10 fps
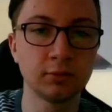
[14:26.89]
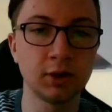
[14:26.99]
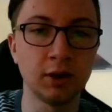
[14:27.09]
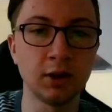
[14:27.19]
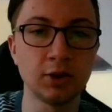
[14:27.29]

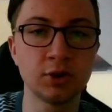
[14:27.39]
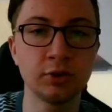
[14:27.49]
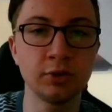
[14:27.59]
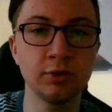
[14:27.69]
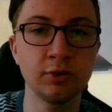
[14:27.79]
king
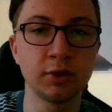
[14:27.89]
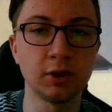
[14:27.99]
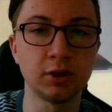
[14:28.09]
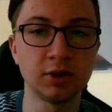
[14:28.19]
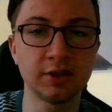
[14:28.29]
h2,
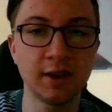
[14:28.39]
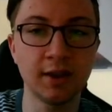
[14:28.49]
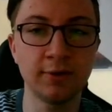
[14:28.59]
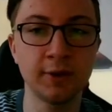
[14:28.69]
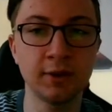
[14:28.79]
king
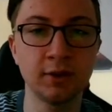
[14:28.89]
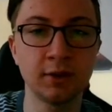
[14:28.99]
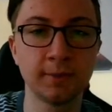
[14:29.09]
g7,